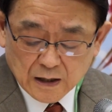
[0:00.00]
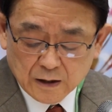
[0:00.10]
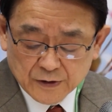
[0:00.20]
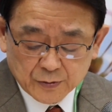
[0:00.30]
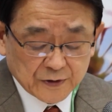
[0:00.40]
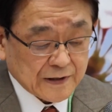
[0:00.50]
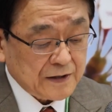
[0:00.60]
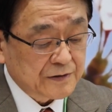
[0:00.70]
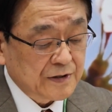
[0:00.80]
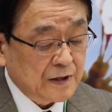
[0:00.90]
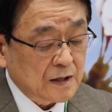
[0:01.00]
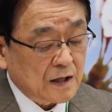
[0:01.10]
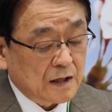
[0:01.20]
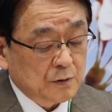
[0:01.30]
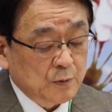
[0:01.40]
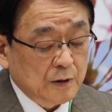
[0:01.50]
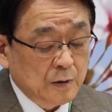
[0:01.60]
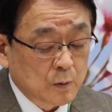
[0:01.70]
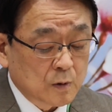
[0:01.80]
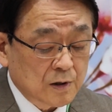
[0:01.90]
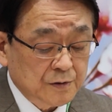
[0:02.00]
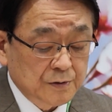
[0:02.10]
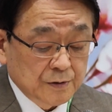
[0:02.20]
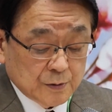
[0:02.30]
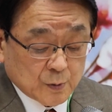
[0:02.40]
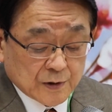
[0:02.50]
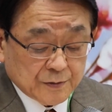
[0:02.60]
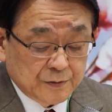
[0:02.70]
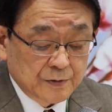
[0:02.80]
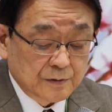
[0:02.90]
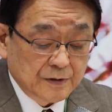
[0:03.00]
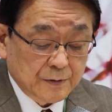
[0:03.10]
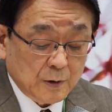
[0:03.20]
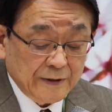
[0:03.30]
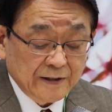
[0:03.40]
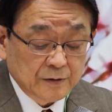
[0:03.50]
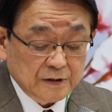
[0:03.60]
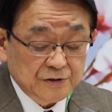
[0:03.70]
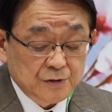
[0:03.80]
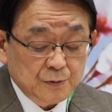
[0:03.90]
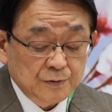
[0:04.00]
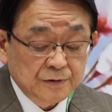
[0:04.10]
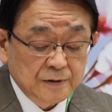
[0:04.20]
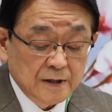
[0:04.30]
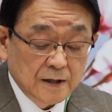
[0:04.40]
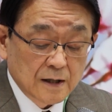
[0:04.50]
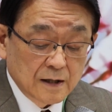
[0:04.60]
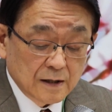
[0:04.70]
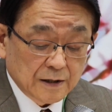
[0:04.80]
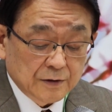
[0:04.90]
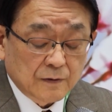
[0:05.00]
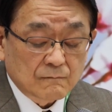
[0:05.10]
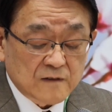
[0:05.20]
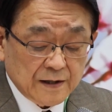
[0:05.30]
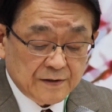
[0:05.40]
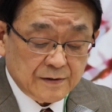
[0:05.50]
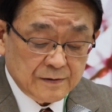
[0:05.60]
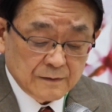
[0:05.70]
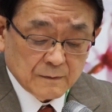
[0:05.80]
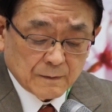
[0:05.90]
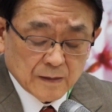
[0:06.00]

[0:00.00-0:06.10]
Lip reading: Our solidarity as we work towards resolving issues is vital.